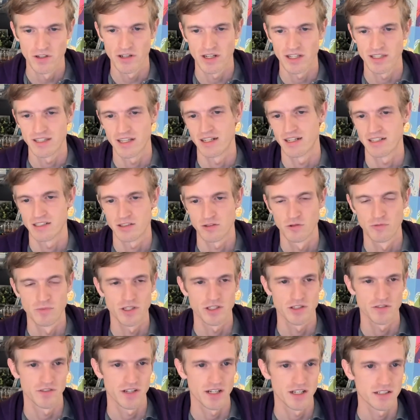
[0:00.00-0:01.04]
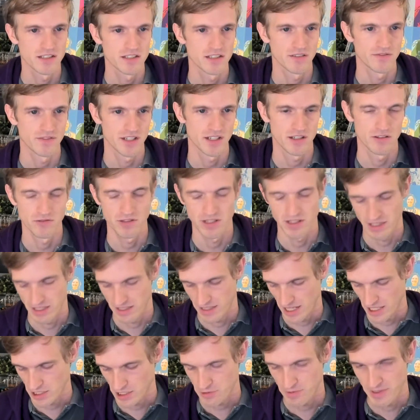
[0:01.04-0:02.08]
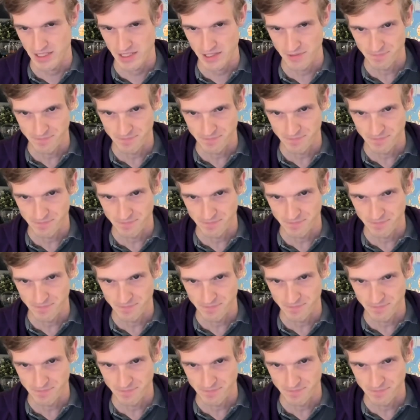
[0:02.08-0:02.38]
And then there's a whole bunch of other stuff, including attachments.